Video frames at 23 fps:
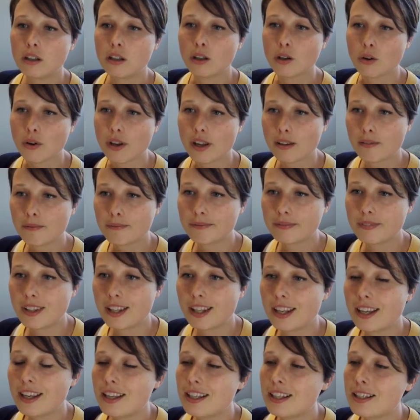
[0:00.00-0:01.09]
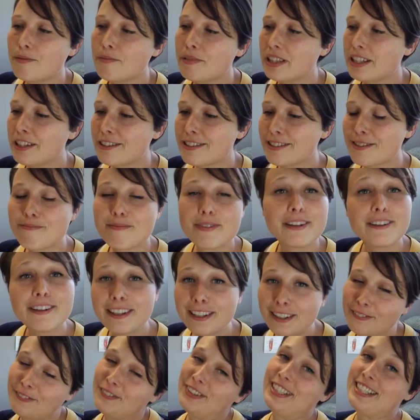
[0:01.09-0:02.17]
Okay, but there's
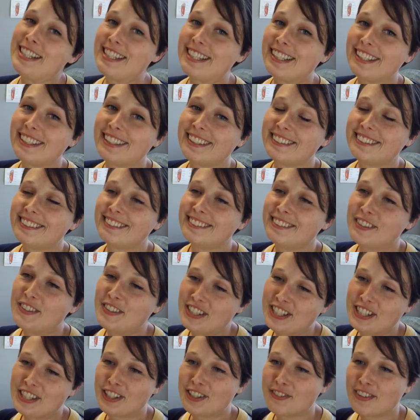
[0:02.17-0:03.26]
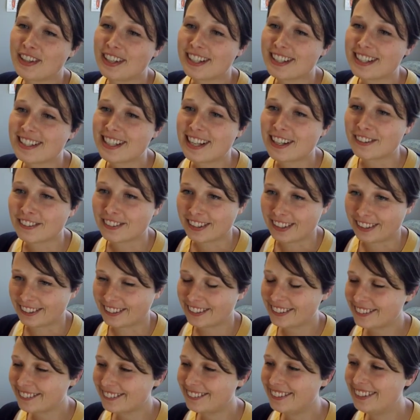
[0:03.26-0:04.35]
1,000,001 Materia Medicas out there.